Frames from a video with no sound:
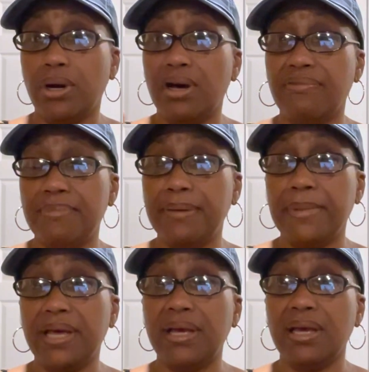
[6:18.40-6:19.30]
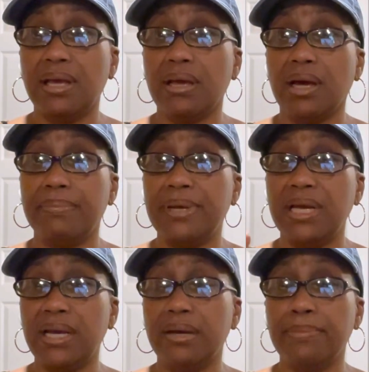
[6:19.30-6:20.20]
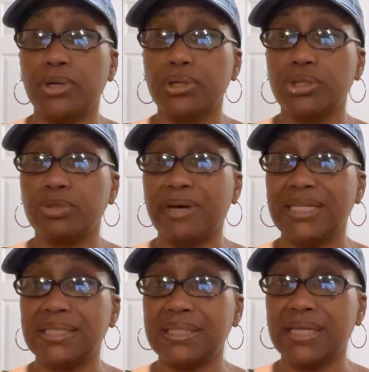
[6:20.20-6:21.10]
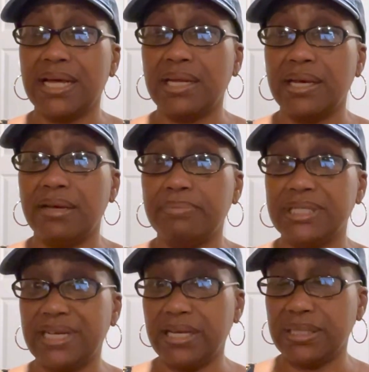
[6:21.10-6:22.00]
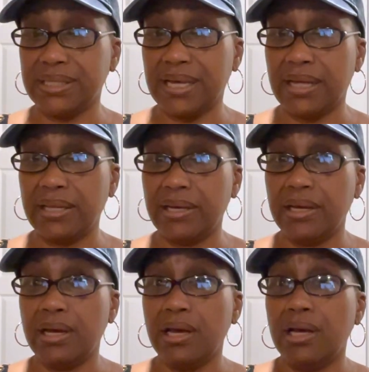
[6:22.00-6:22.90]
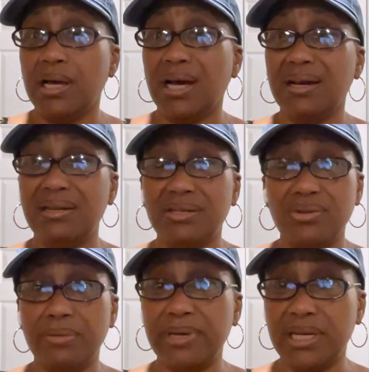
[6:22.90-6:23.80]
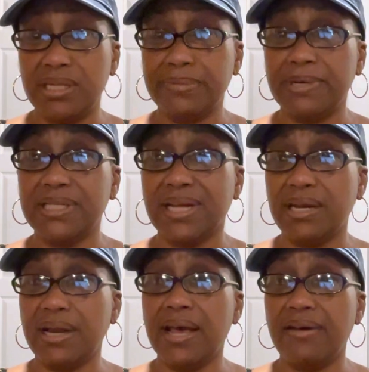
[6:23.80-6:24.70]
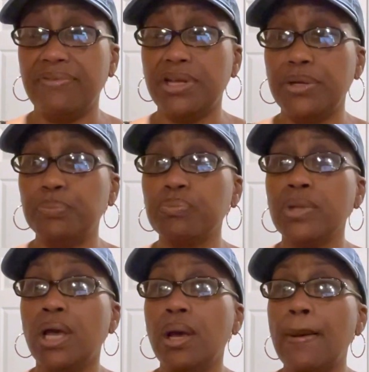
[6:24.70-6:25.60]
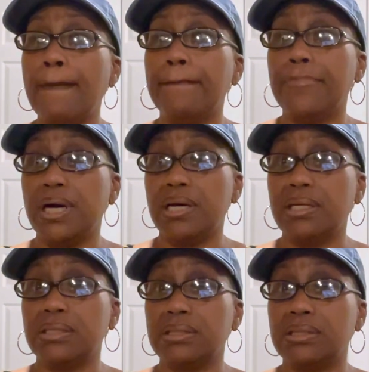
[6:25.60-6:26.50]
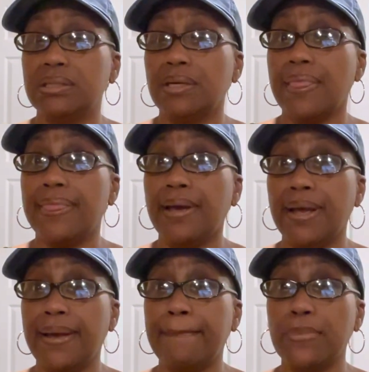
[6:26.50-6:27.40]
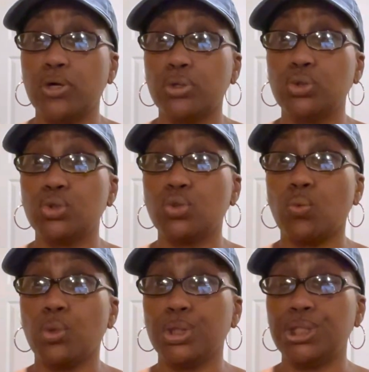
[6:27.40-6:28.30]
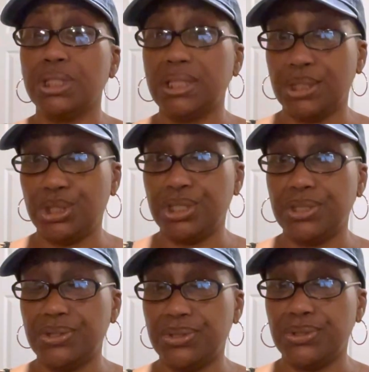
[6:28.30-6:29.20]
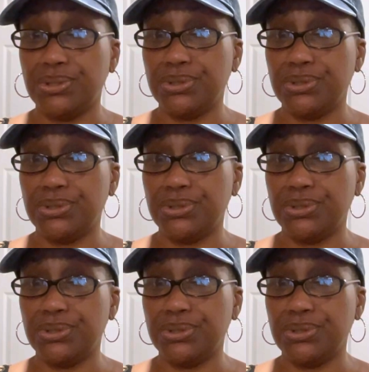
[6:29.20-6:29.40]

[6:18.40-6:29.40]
of me I made hamburgers, pasta salad, and potato salad. I couldn't do the beans because I didn't have any, but the hamburgers were delicious.